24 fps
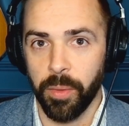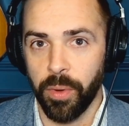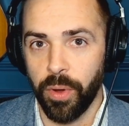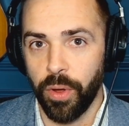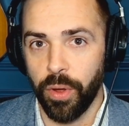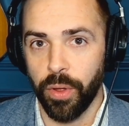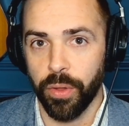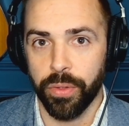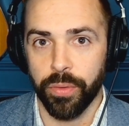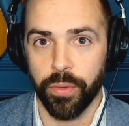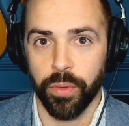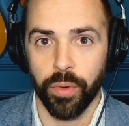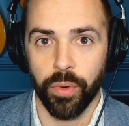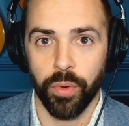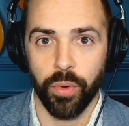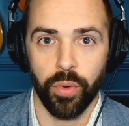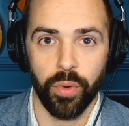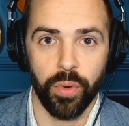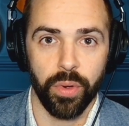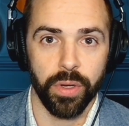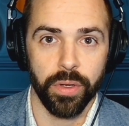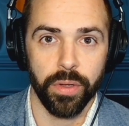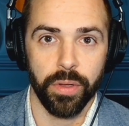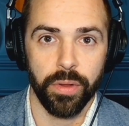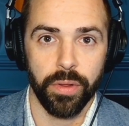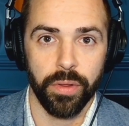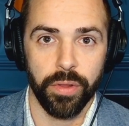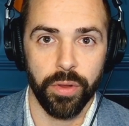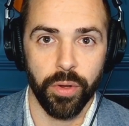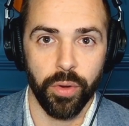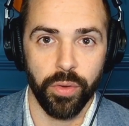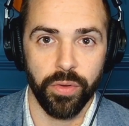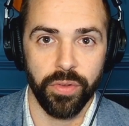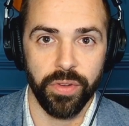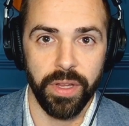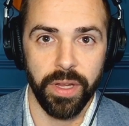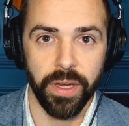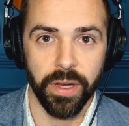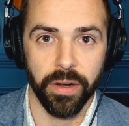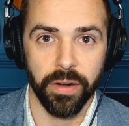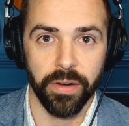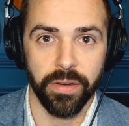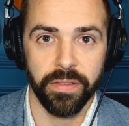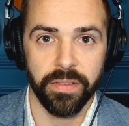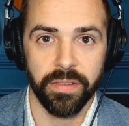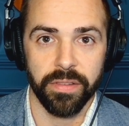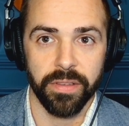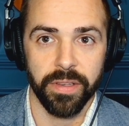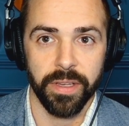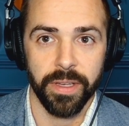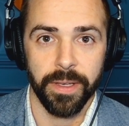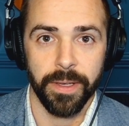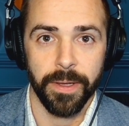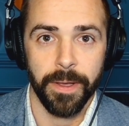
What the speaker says: all through those years.